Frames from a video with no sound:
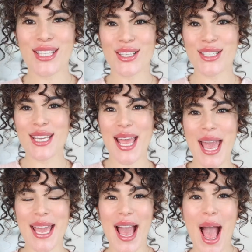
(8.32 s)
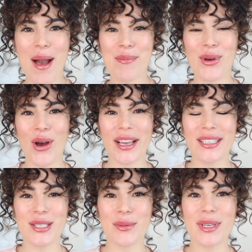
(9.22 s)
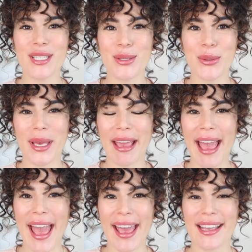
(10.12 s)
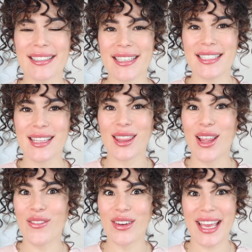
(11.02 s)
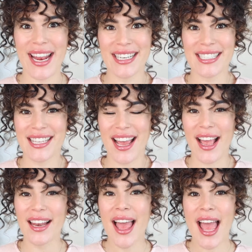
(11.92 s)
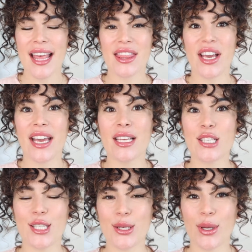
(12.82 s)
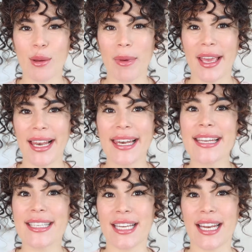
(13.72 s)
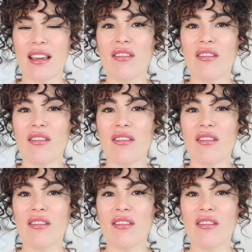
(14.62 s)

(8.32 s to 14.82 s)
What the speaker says: So today I'm going to be doing this lovely hairstyle that it took me literally